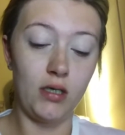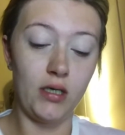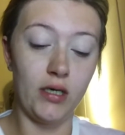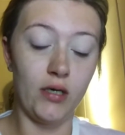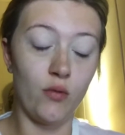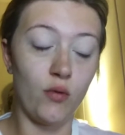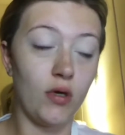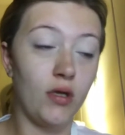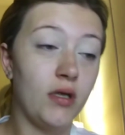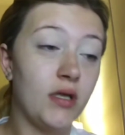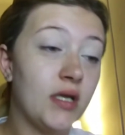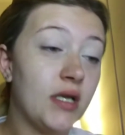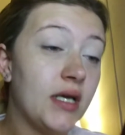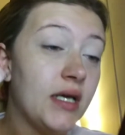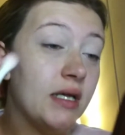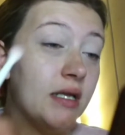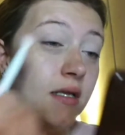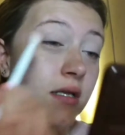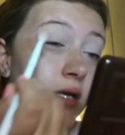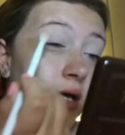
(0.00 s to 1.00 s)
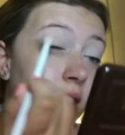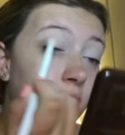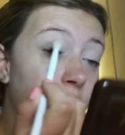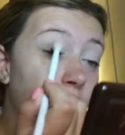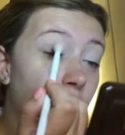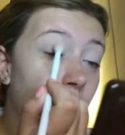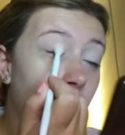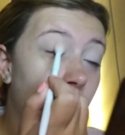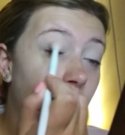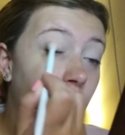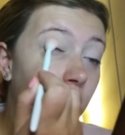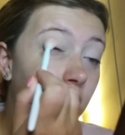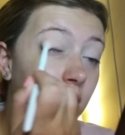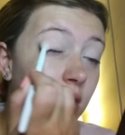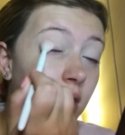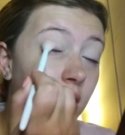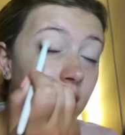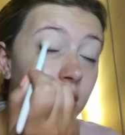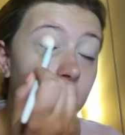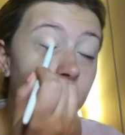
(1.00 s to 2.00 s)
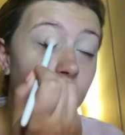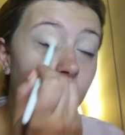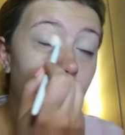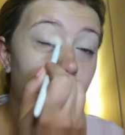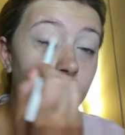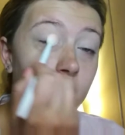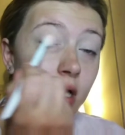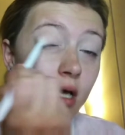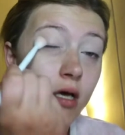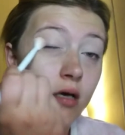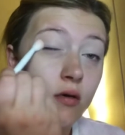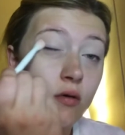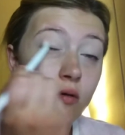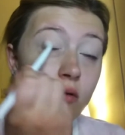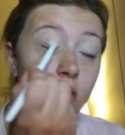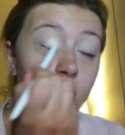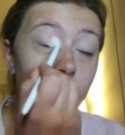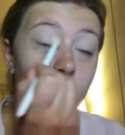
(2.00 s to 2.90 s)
Yeah, rolling in dough, not rolling in the dough.